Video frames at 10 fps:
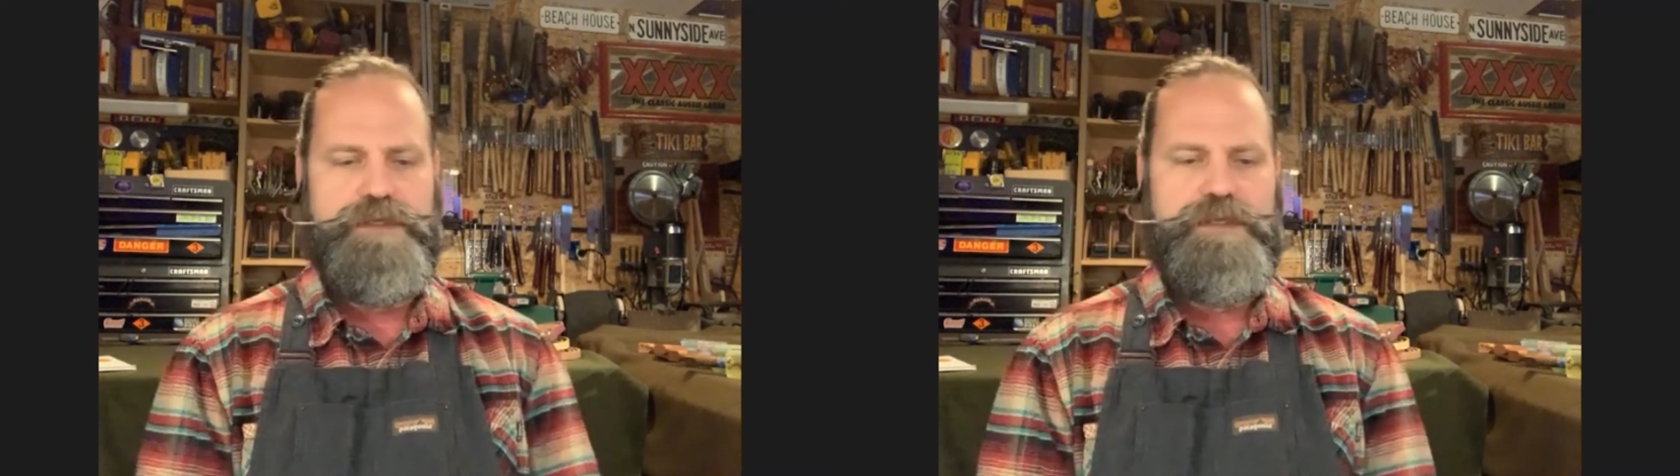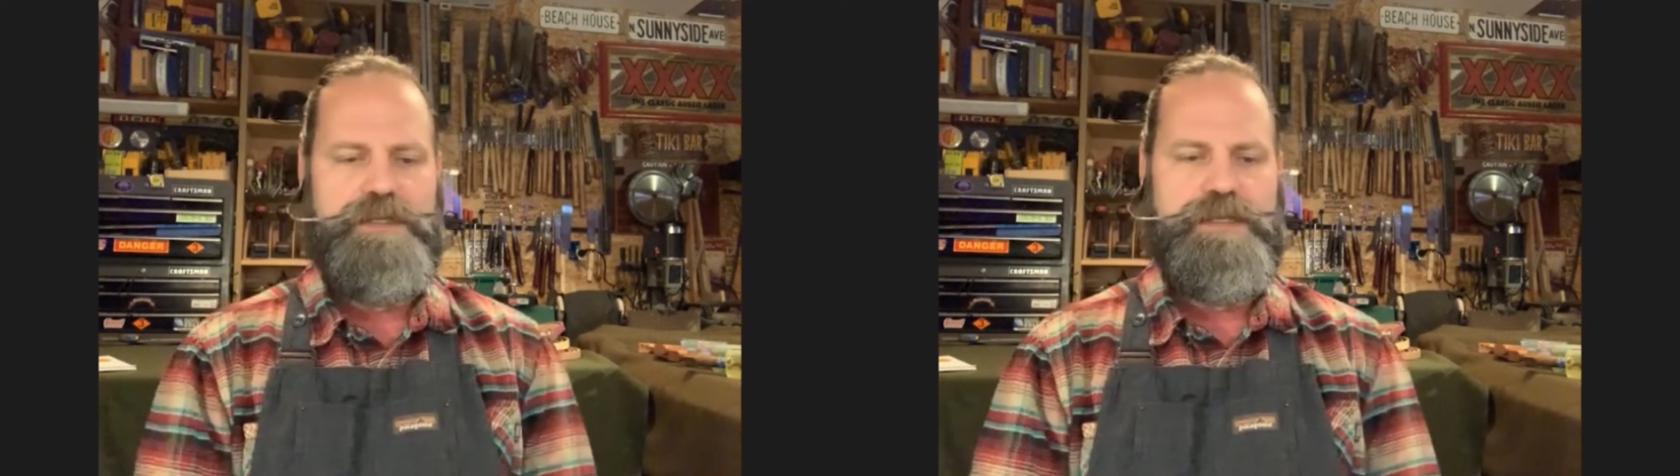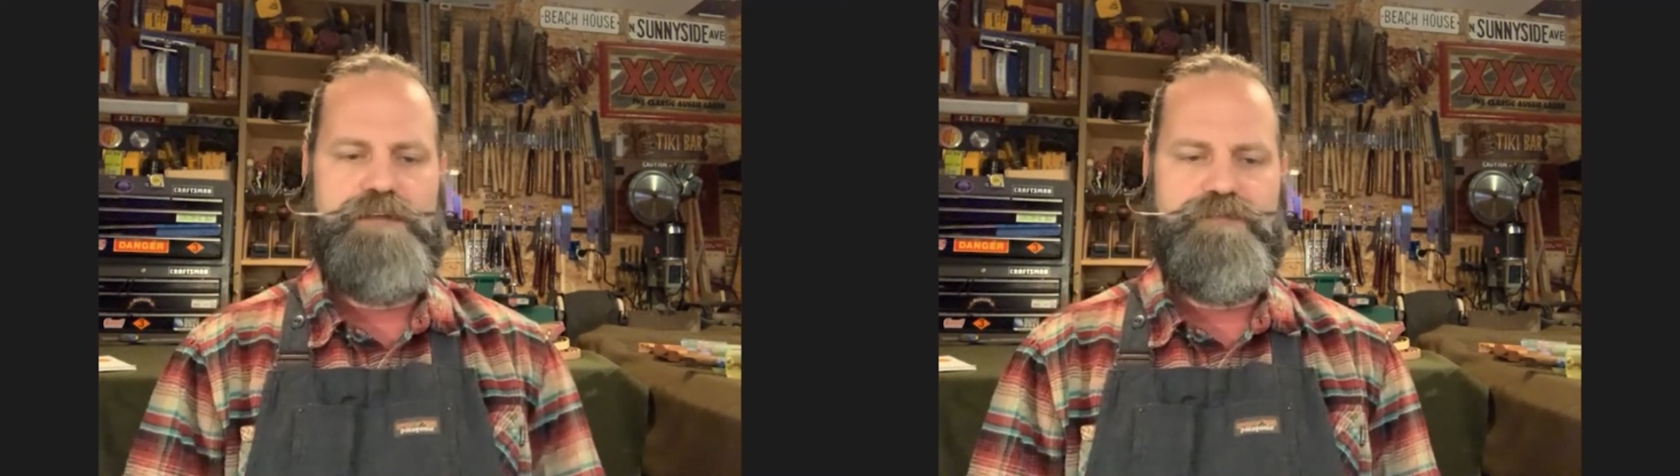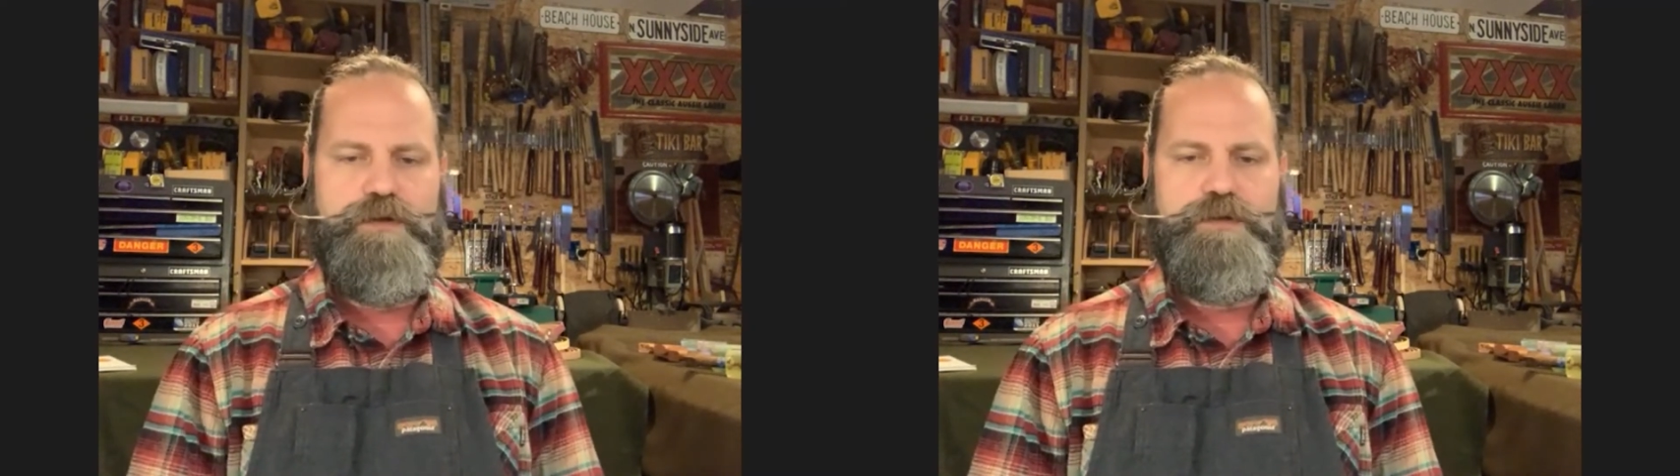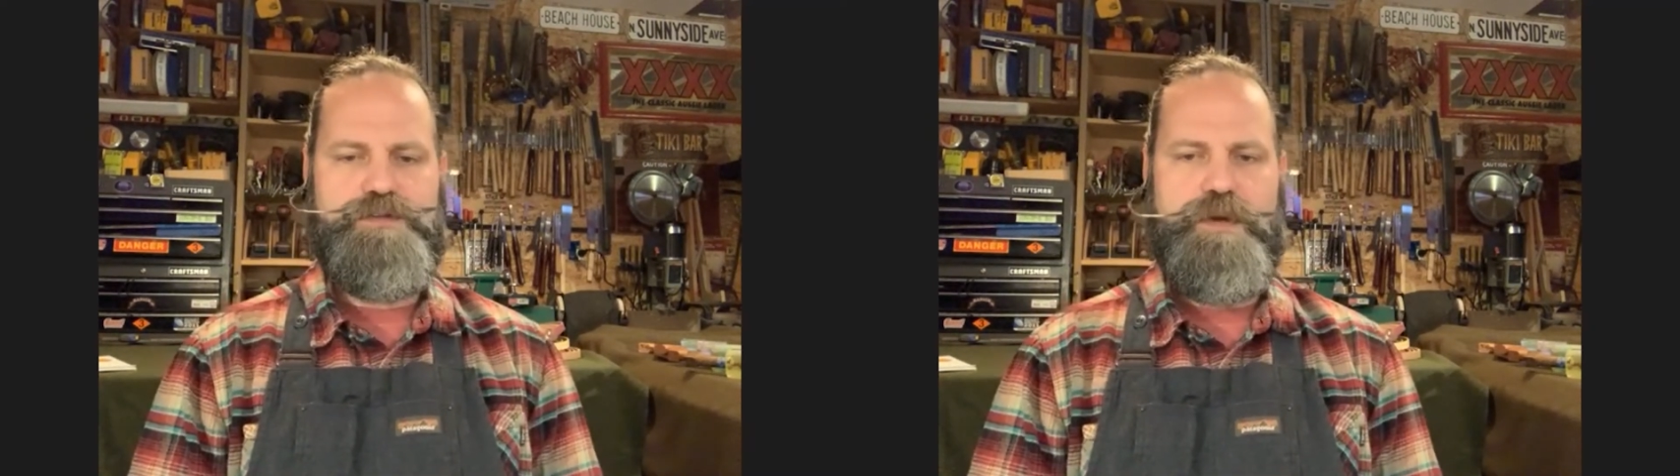influence
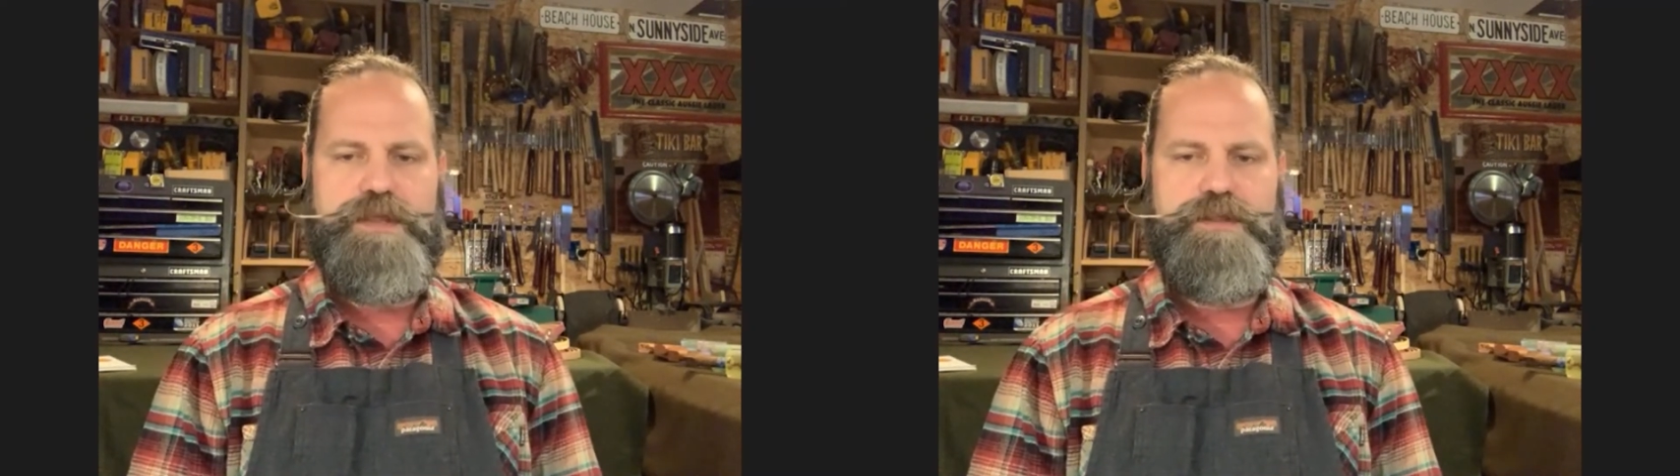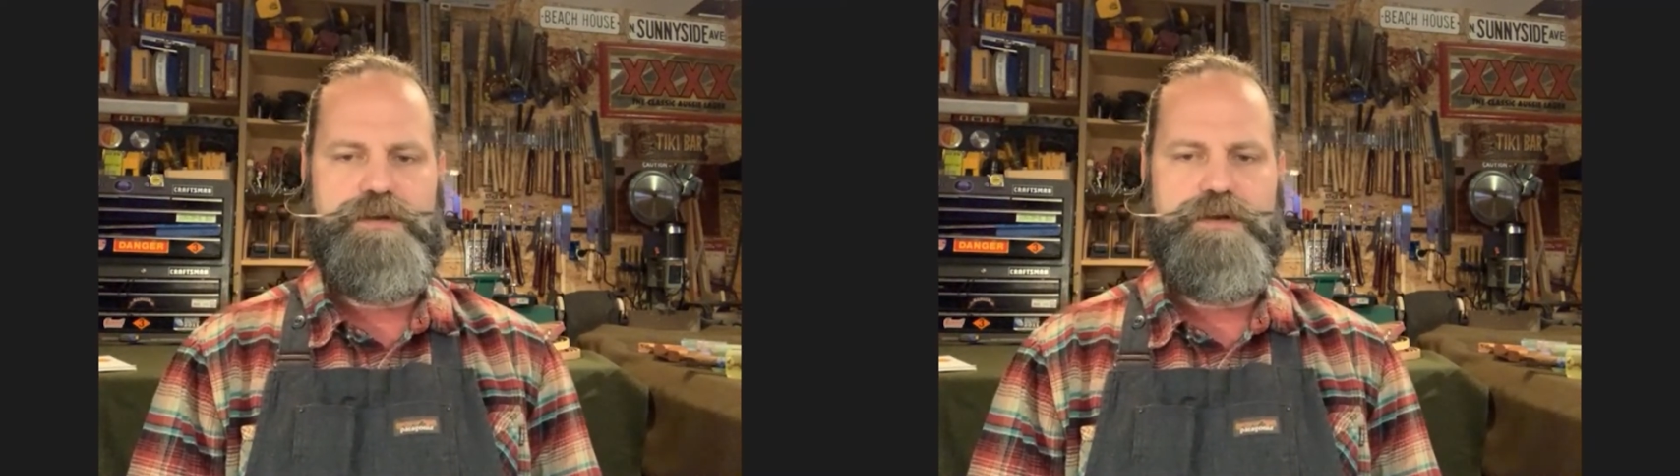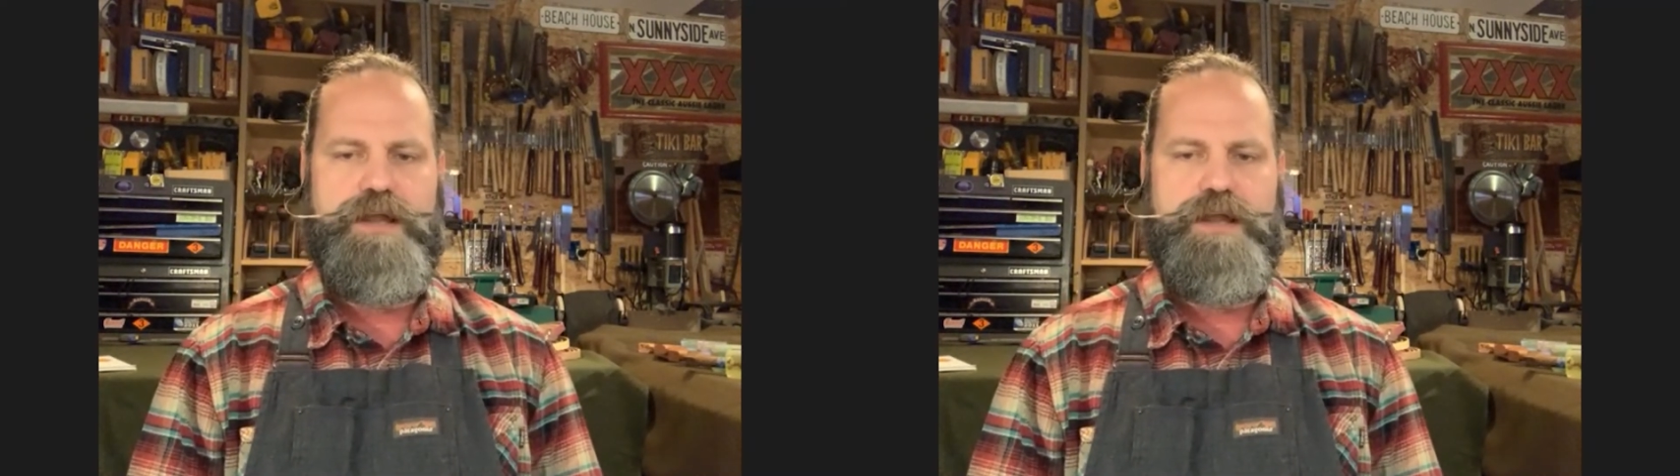whether or not I could